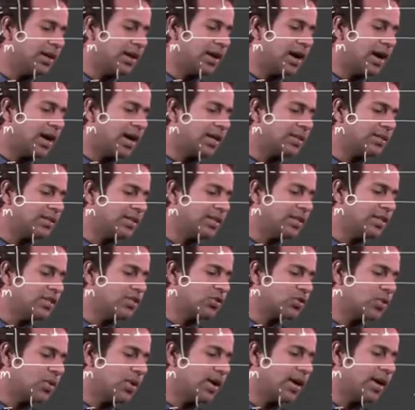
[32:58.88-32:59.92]
r3
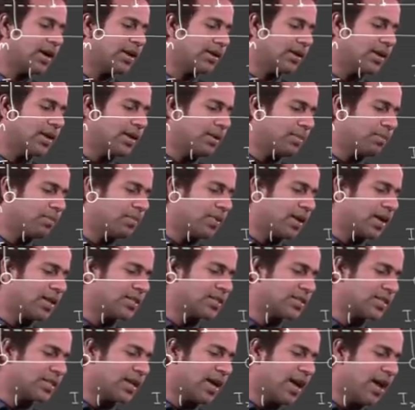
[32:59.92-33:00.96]
square
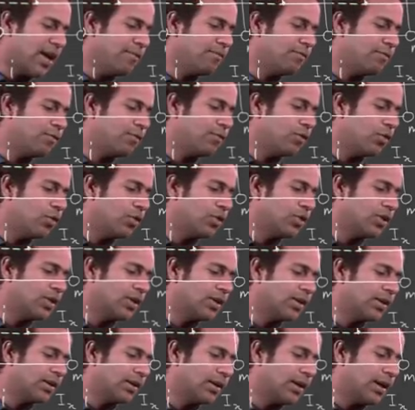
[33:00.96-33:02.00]
plus m4
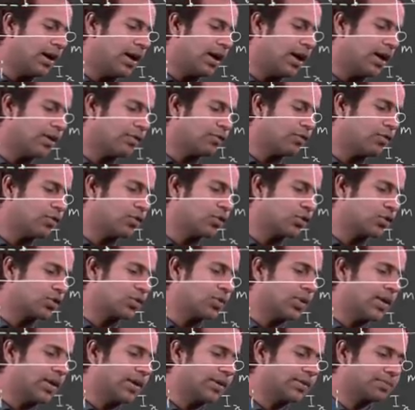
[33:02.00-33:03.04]
r4
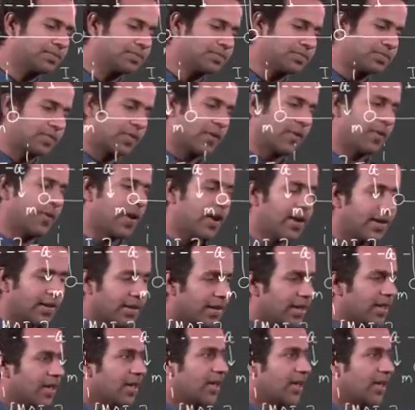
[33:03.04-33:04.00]
square, right?